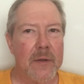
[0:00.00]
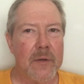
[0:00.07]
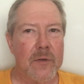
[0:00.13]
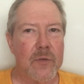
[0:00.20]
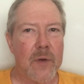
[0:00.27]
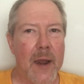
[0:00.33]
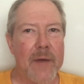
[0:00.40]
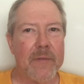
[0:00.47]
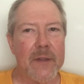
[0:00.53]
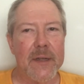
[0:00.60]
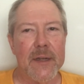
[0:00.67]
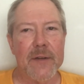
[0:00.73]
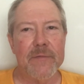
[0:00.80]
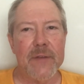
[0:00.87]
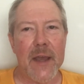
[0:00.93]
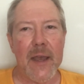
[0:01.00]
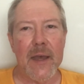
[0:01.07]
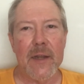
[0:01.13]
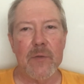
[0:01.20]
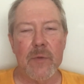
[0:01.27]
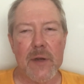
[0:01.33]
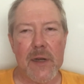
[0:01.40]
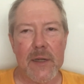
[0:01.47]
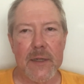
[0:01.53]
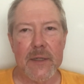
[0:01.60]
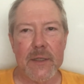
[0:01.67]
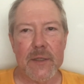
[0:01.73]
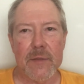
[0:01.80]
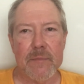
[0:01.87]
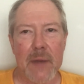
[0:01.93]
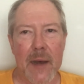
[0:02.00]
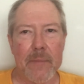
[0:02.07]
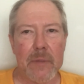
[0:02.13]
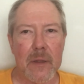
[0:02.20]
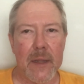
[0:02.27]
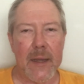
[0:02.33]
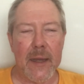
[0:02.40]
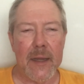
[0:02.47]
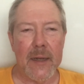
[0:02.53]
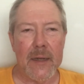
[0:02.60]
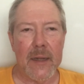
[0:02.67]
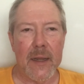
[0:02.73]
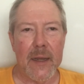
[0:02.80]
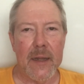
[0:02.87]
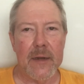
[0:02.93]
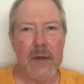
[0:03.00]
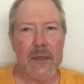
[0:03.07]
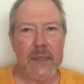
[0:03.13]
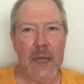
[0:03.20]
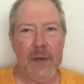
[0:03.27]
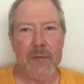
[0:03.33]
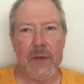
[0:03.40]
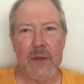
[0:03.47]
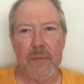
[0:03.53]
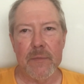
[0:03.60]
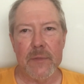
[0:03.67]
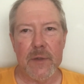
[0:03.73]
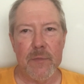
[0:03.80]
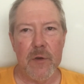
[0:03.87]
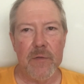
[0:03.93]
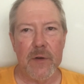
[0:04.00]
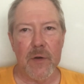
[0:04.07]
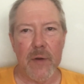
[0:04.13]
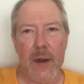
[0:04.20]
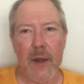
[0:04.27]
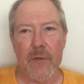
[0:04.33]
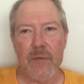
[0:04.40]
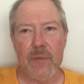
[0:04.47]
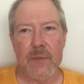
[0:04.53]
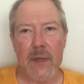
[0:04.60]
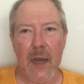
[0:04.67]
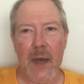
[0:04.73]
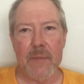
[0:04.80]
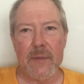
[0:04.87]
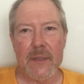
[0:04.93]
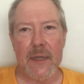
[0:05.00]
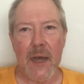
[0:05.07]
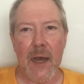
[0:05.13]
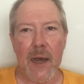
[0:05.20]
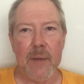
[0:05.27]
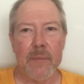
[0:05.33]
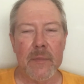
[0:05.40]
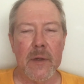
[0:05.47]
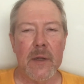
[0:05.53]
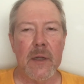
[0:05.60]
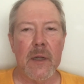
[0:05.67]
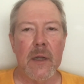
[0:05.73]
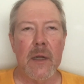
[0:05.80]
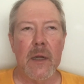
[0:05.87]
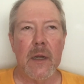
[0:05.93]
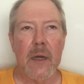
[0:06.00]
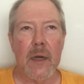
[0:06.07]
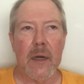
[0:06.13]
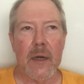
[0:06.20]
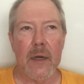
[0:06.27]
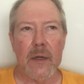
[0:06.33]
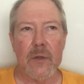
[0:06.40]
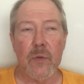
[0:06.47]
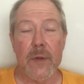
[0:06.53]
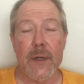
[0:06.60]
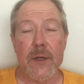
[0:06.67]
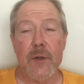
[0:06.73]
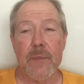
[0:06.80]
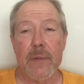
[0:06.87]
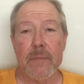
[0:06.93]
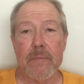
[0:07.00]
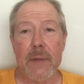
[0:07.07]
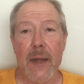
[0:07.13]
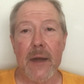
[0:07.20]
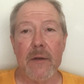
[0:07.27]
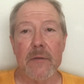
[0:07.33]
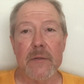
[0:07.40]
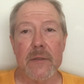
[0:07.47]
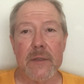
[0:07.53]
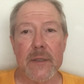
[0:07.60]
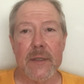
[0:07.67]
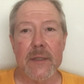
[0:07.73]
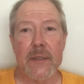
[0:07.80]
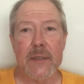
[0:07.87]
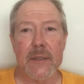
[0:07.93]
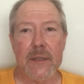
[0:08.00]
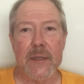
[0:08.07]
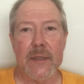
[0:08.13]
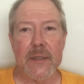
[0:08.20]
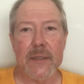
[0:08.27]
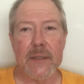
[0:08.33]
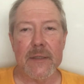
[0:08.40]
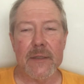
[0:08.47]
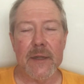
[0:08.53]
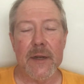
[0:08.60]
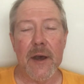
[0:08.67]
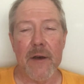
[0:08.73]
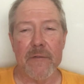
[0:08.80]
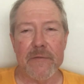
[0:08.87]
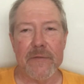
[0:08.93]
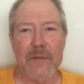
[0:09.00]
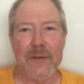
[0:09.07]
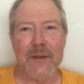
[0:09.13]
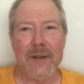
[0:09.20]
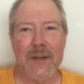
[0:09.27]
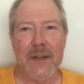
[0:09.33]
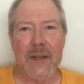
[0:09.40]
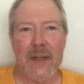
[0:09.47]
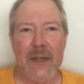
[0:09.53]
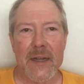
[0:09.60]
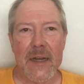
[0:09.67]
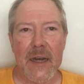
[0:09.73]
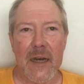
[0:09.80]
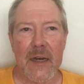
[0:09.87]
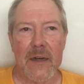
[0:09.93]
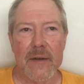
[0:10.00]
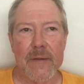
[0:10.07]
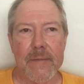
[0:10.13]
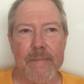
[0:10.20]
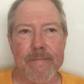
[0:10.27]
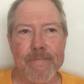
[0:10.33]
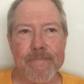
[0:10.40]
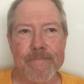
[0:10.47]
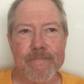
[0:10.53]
traveling in a van, which is my plan, and just having to move it around from time to time. 22 pounds is enough. Of